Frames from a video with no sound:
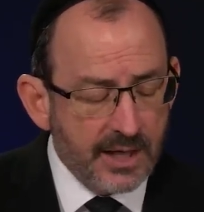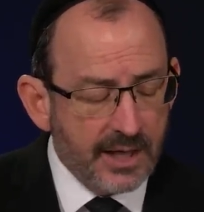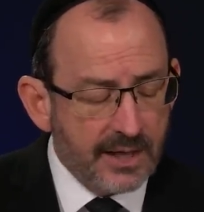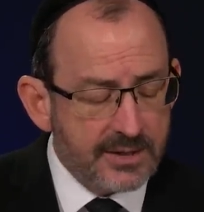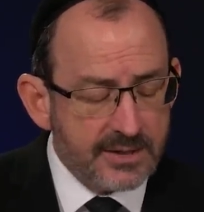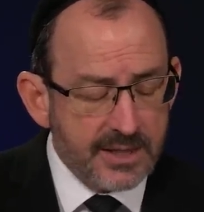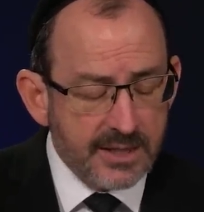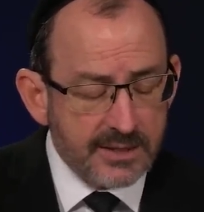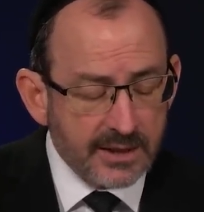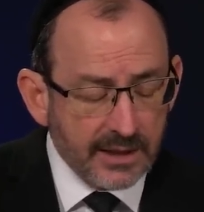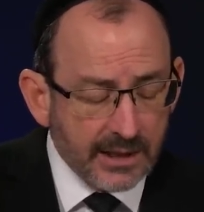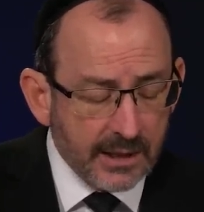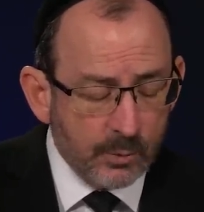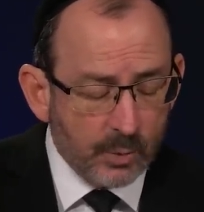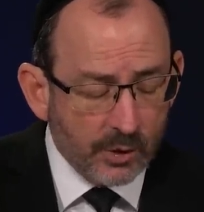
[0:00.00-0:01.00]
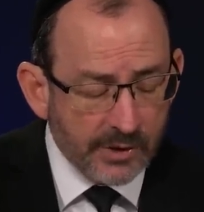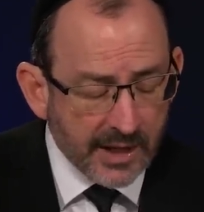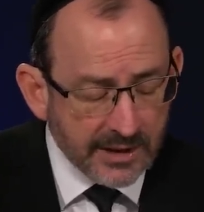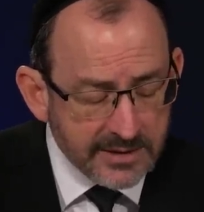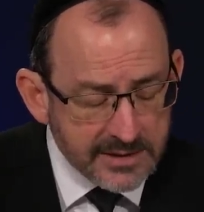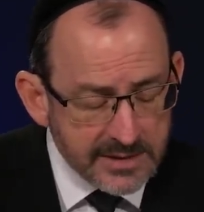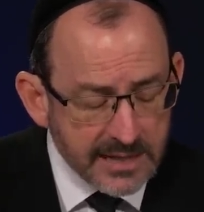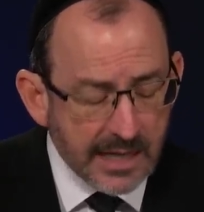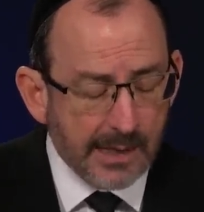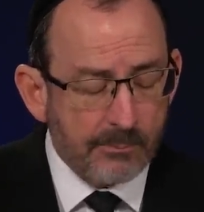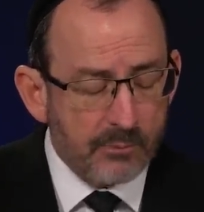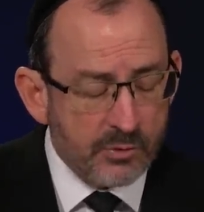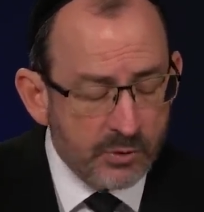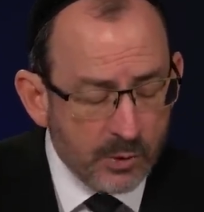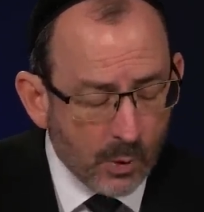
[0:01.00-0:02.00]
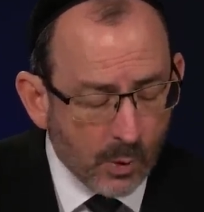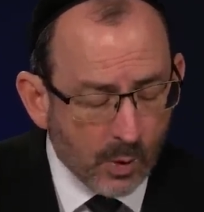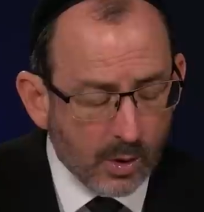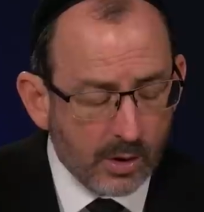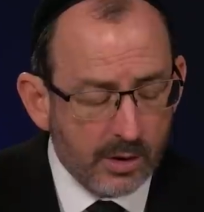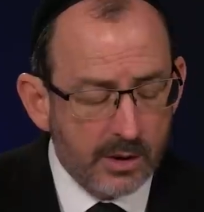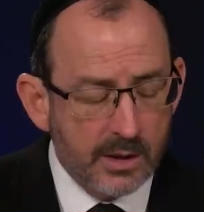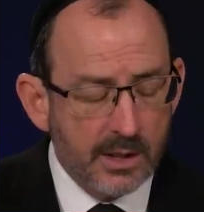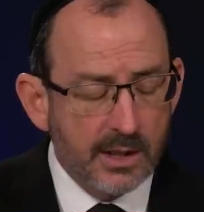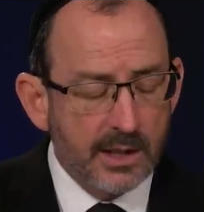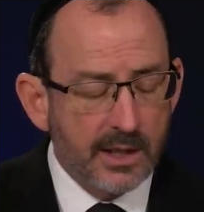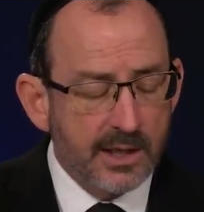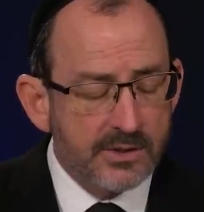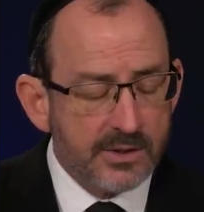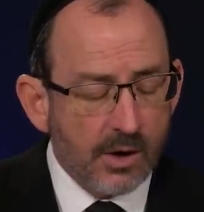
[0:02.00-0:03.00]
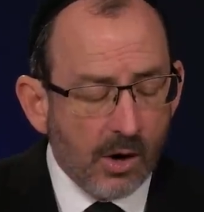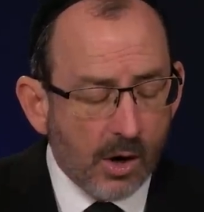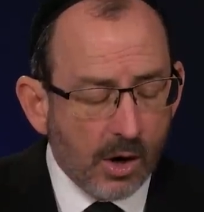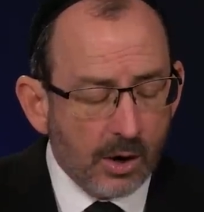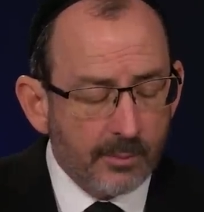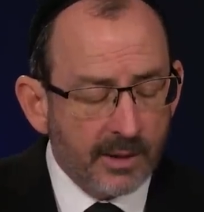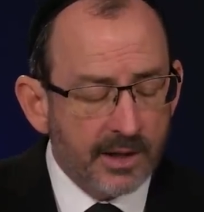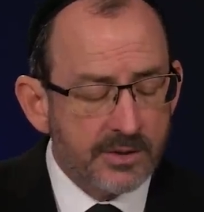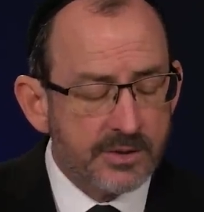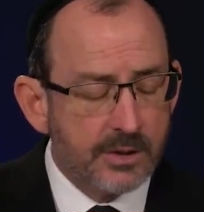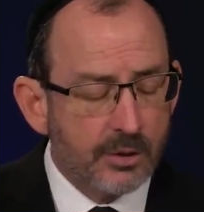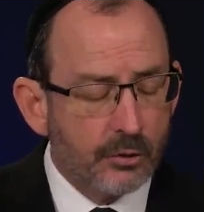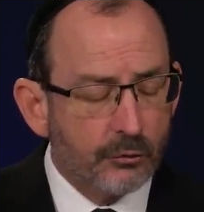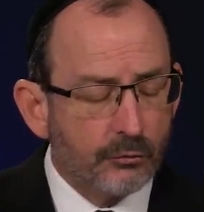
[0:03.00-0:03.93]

It says he will not stop nor his armies.